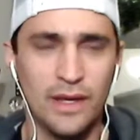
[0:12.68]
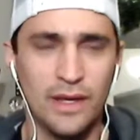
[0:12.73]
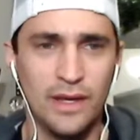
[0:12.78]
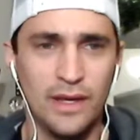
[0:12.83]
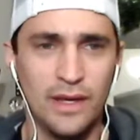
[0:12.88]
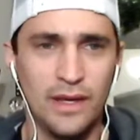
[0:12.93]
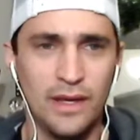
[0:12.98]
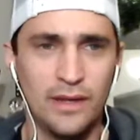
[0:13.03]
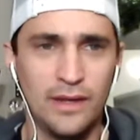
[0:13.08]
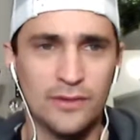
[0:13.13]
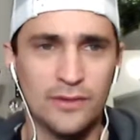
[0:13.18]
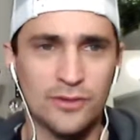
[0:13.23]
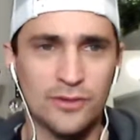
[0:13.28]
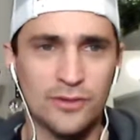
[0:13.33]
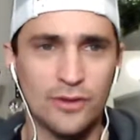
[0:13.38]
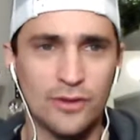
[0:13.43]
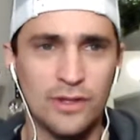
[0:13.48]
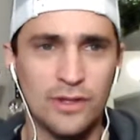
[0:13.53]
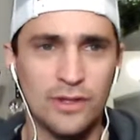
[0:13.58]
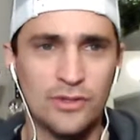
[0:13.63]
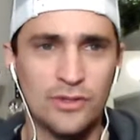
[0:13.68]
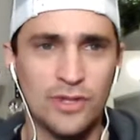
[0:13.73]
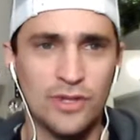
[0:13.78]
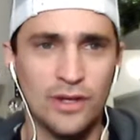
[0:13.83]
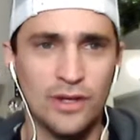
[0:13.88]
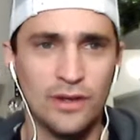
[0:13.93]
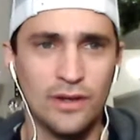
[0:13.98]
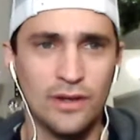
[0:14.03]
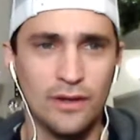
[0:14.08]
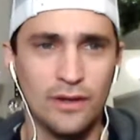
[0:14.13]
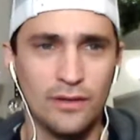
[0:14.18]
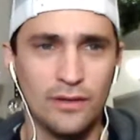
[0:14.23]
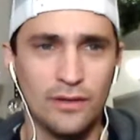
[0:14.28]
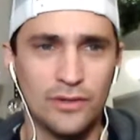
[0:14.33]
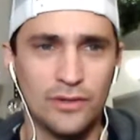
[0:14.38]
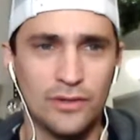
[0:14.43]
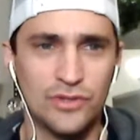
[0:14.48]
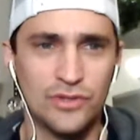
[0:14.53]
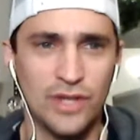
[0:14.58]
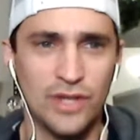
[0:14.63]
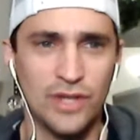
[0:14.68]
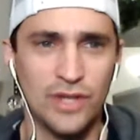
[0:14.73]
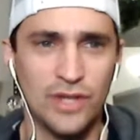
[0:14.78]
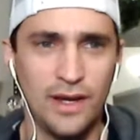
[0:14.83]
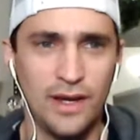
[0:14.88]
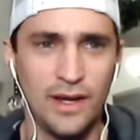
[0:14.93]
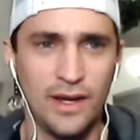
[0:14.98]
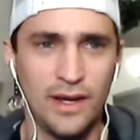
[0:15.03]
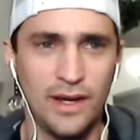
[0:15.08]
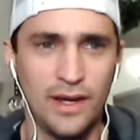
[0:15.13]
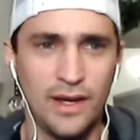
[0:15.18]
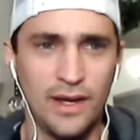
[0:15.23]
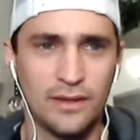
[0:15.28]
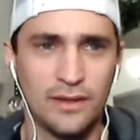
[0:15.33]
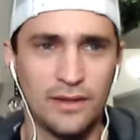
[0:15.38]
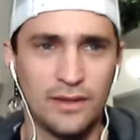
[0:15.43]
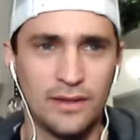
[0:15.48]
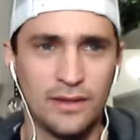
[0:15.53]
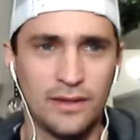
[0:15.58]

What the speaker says: Q&A, a screen share, a chat.